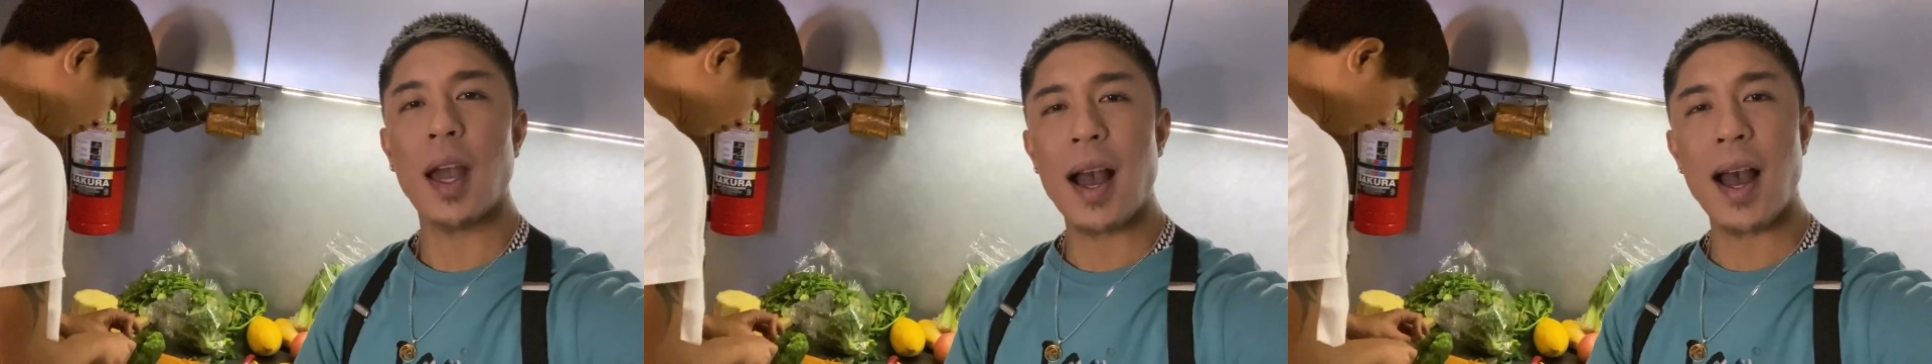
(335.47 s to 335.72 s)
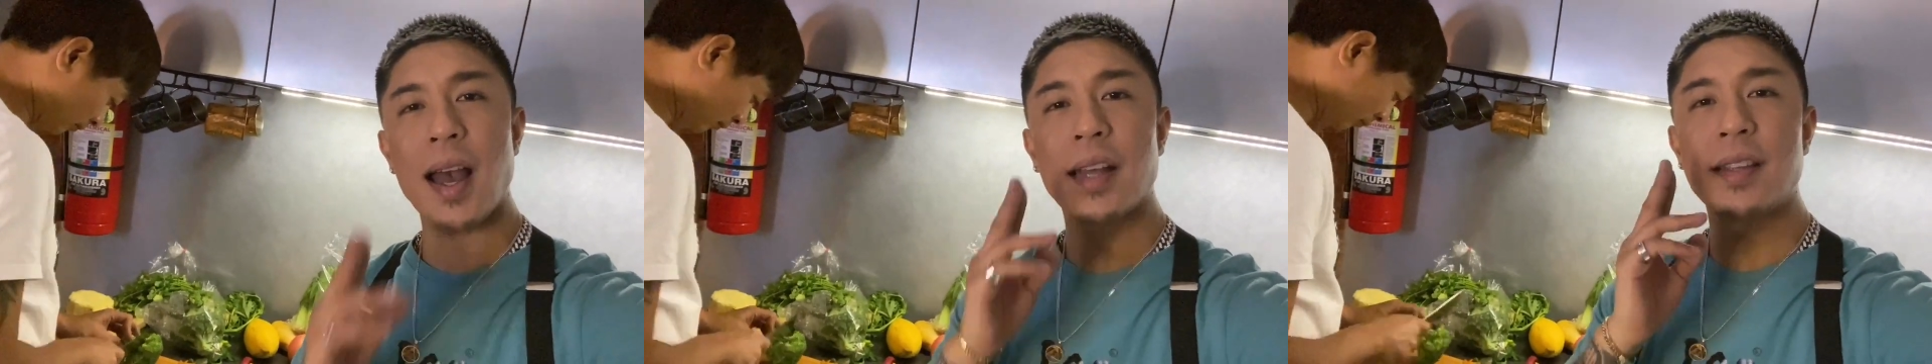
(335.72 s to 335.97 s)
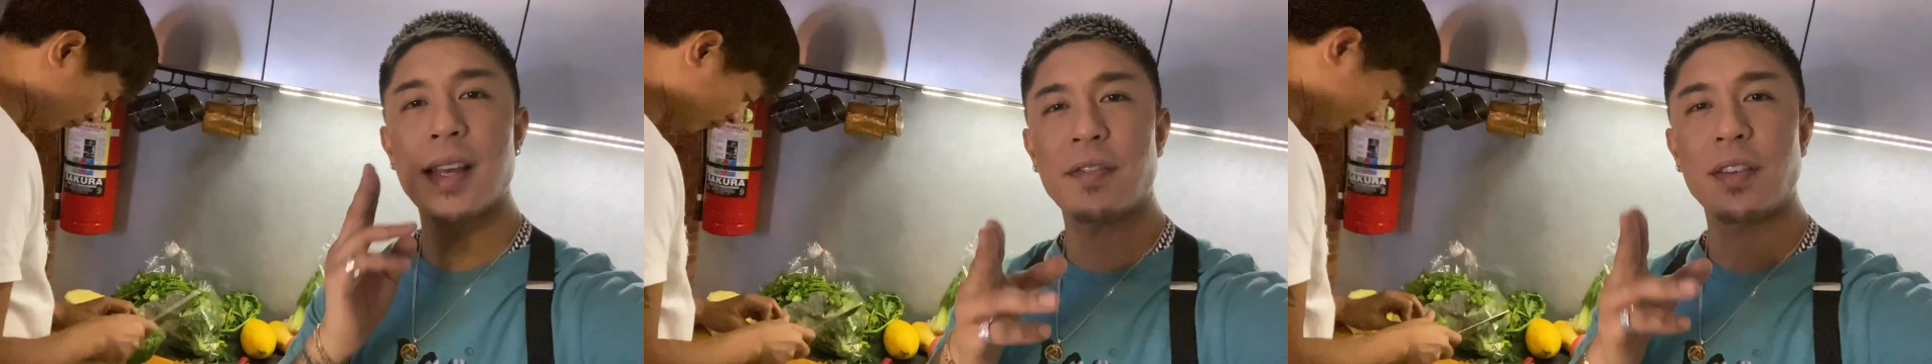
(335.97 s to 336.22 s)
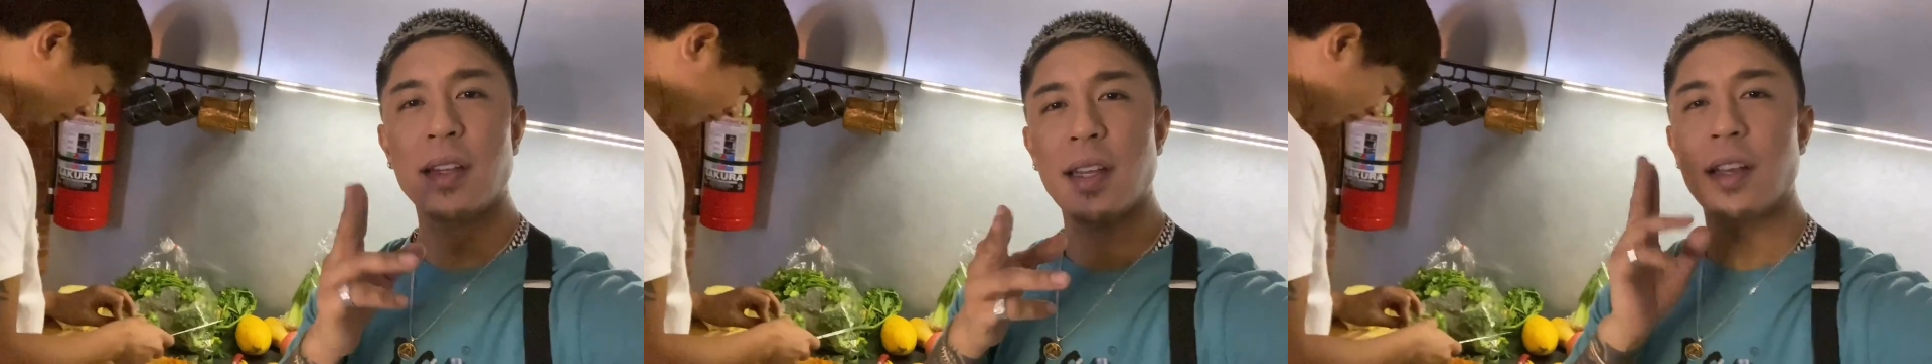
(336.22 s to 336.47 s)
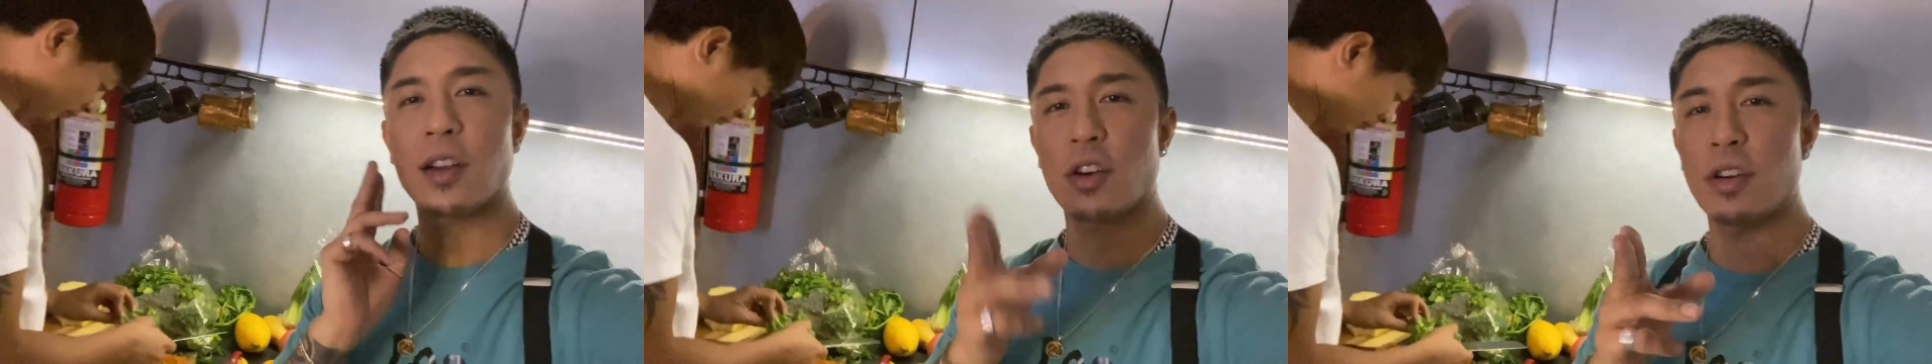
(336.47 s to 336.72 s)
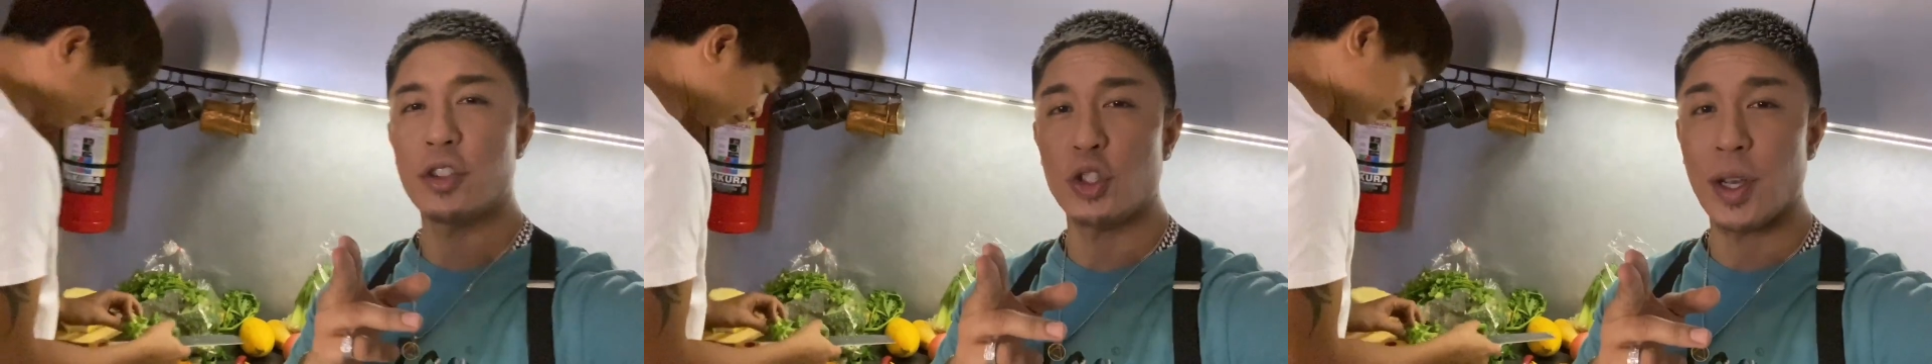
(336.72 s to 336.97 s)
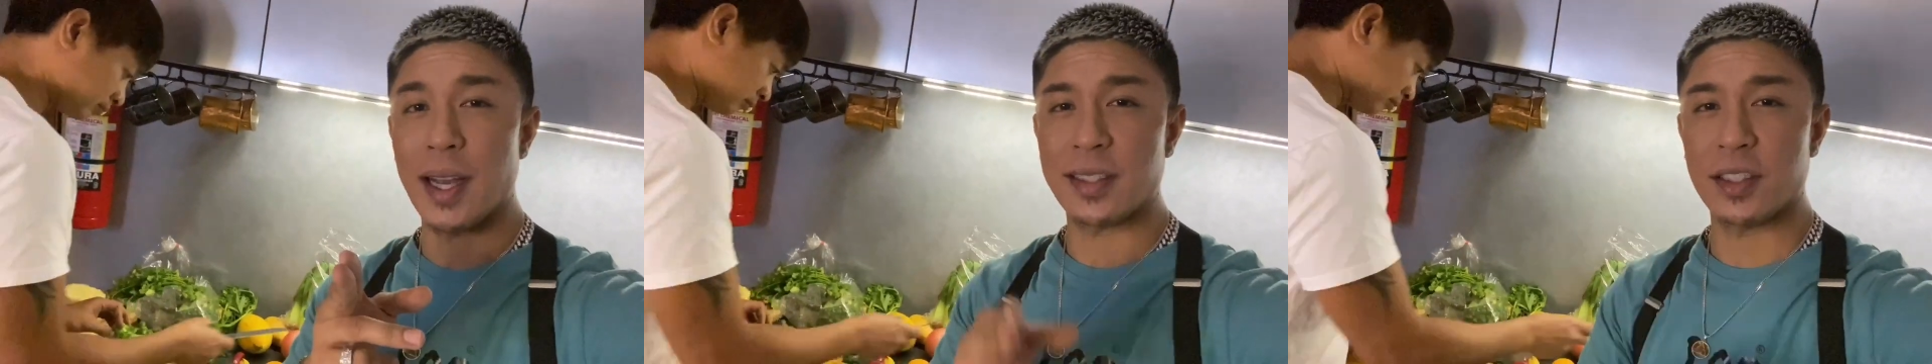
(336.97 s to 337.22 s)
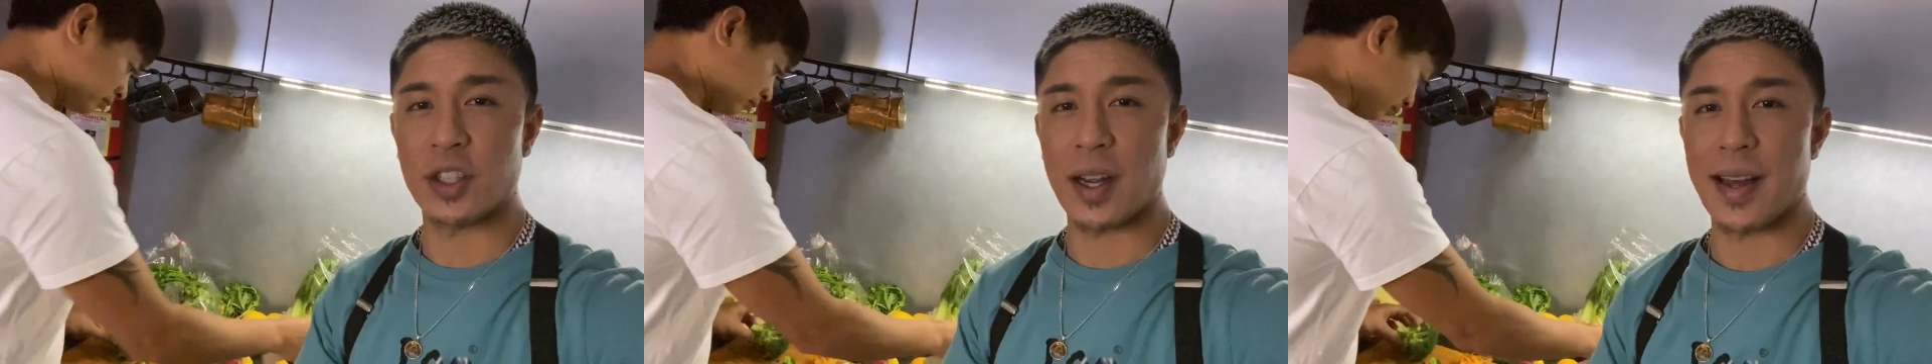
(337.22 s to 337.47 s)
I definitely encourage you guys to
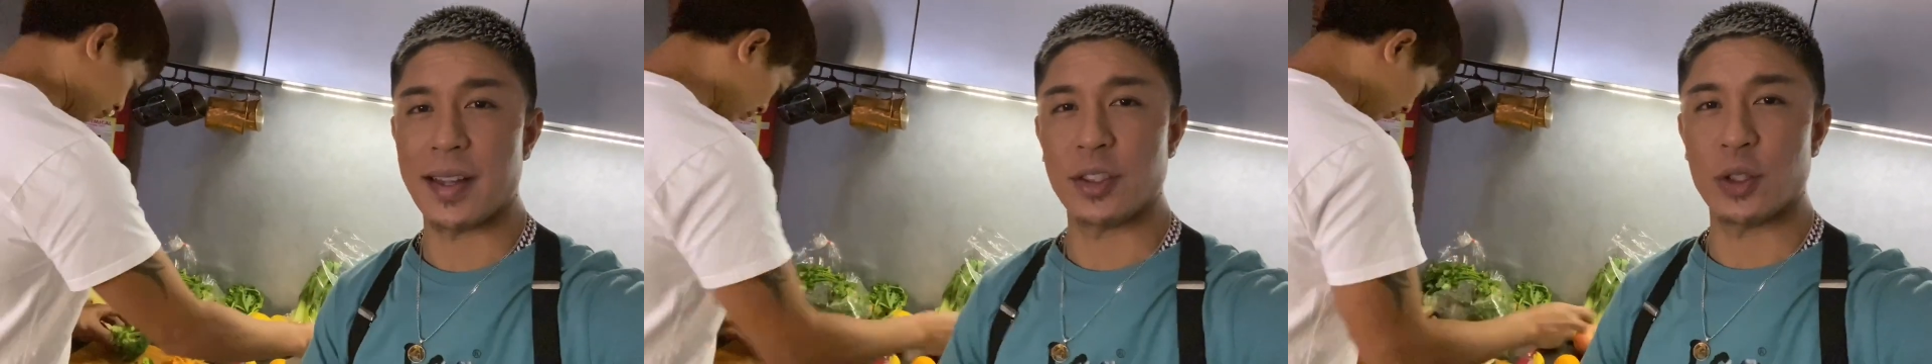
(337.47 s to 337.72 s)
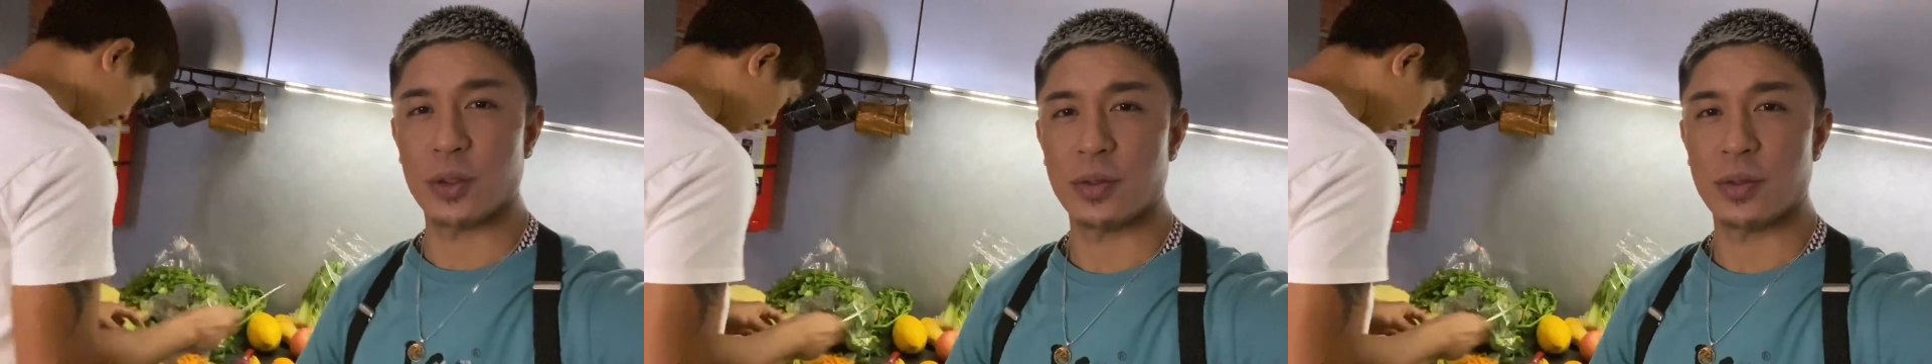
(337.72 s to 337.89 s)
try that too.